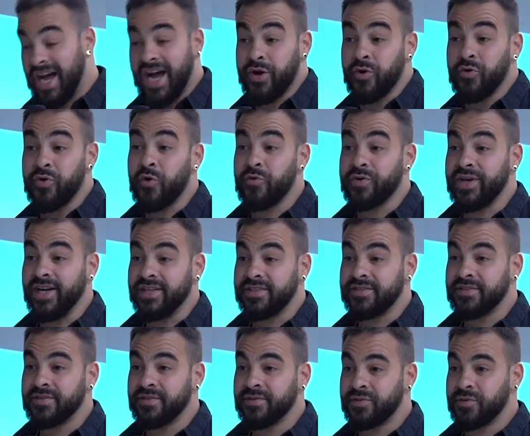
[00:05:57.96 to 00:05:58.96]
Uh, I don't know
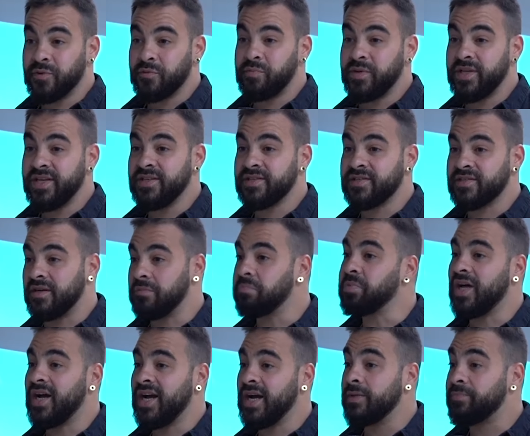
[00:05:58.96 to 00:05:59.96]
yet, so please
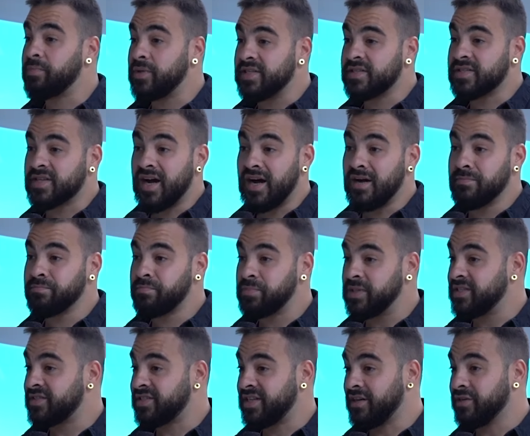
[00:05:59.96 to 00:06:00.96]
apply, please come,
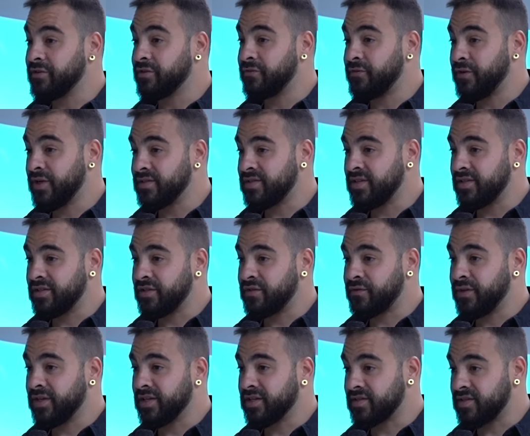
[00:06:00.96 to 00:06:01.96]
please tell your friends that
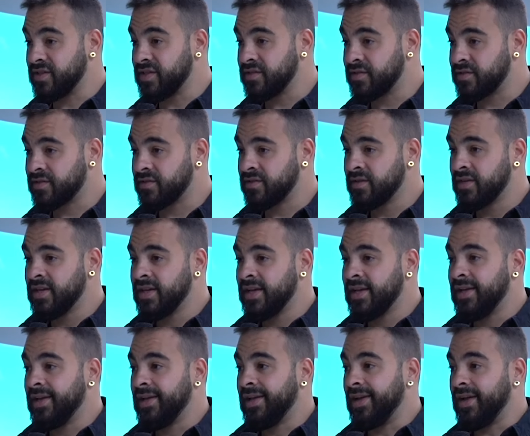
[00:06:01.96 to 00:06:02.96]
this thing exists,
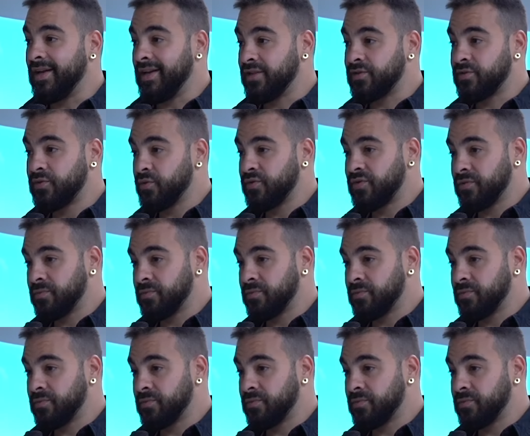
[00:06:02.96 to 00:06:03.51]
and let's